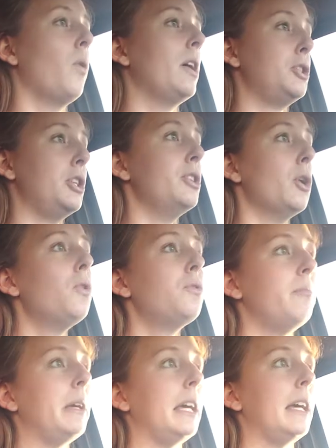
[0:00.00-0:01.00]
what she
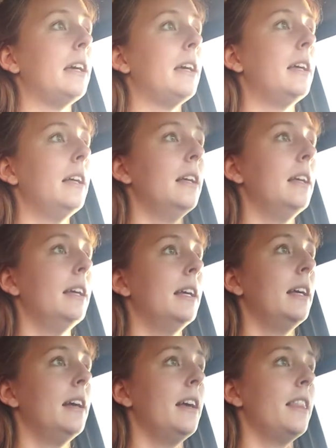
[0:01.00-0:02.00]
told me.
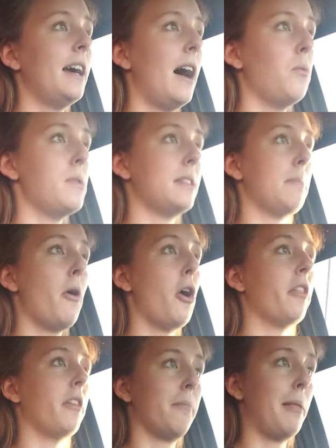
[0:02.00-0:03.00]
That was a
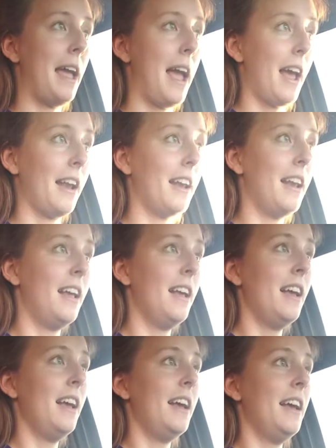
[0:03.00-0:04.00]
part of the plan.
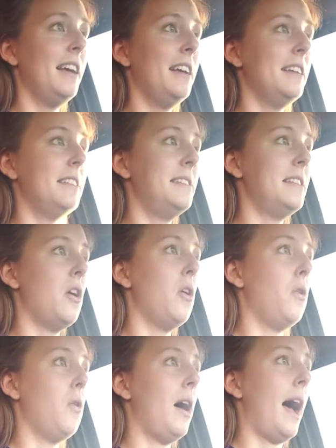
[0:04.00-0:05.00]

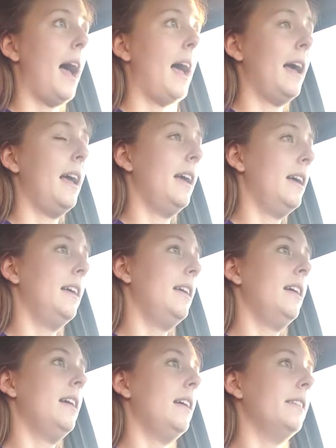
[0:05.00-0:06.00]
So I
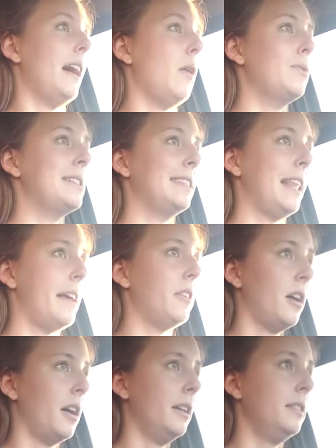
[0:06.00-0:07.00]
was led
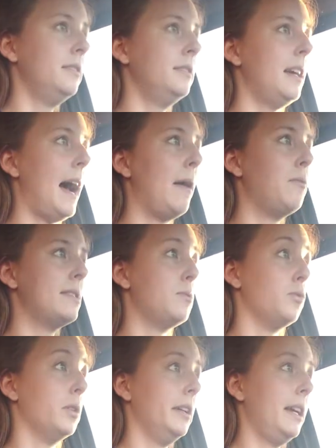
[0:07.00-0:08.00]
on. I was
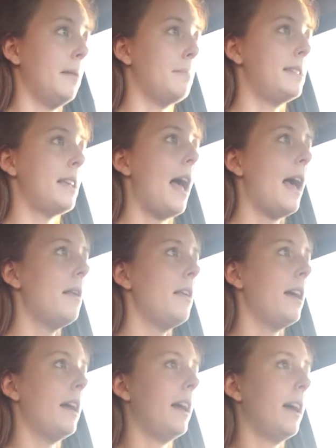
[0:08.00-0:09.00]
really upset,
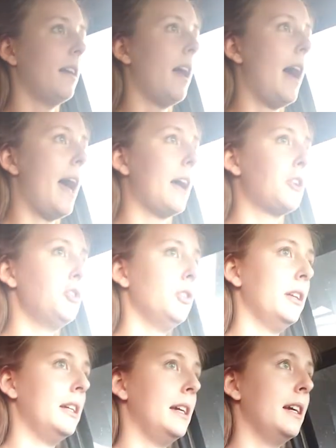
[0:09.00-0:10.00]
and I
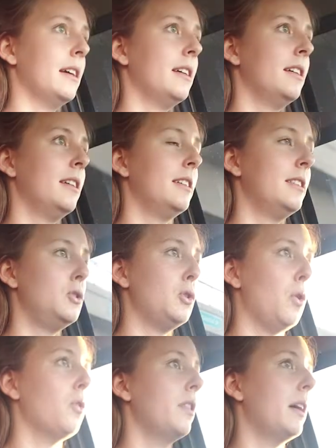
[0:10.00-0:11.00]
actually
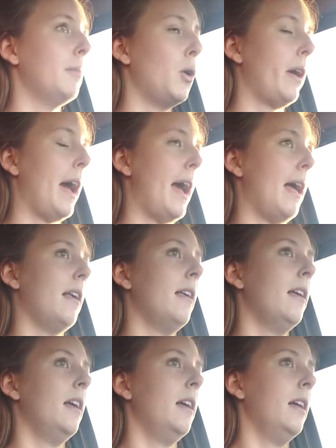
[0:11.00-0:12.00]
told them, okay,
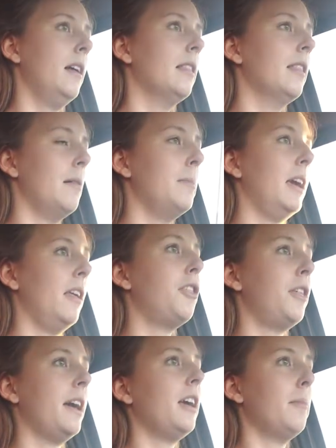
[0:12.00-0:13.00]
let me
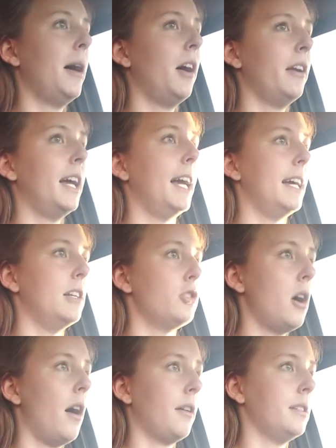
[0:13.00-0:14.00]
think about it and
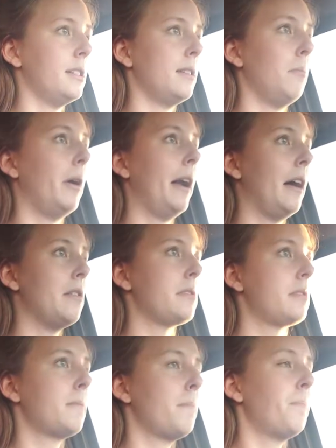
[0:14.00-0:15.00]
talk to someone else